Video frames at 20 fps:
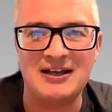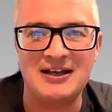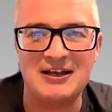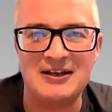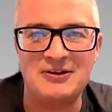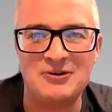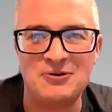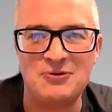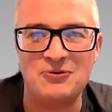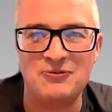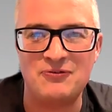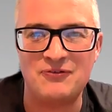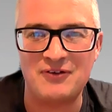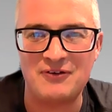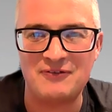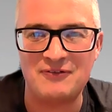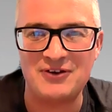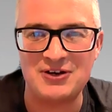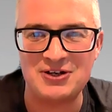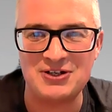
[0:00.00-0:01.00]
you've
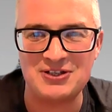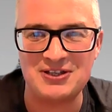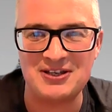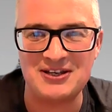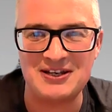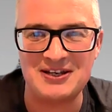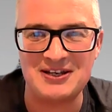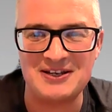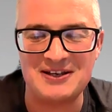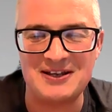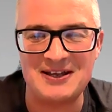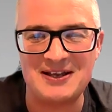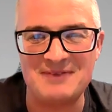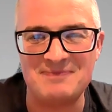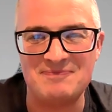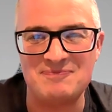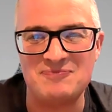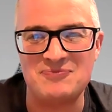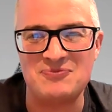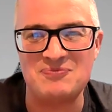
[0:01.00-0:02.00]
finished the
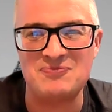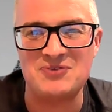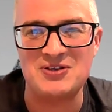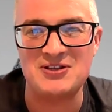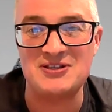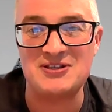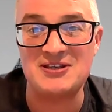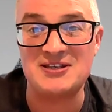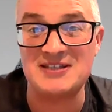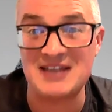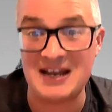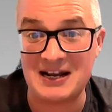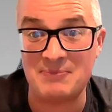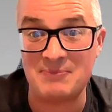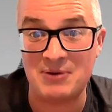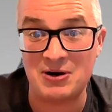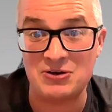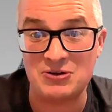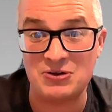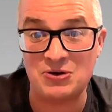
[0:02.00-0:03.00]
second
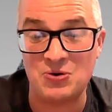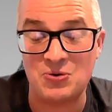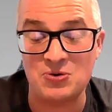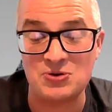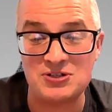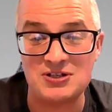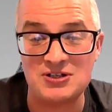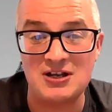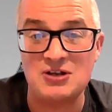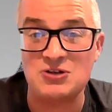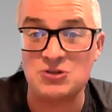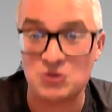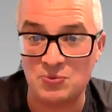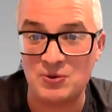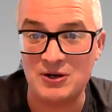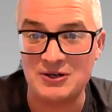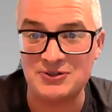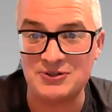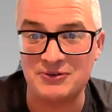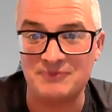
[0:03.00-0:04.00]
part of the course. So well
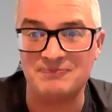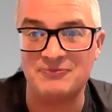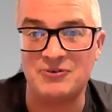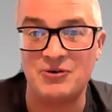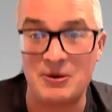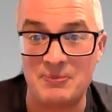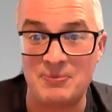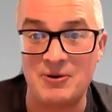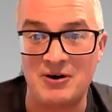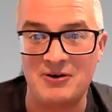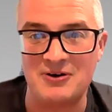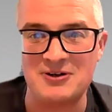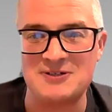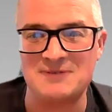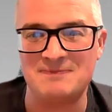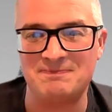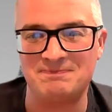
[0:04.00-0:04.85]
done. Great progress.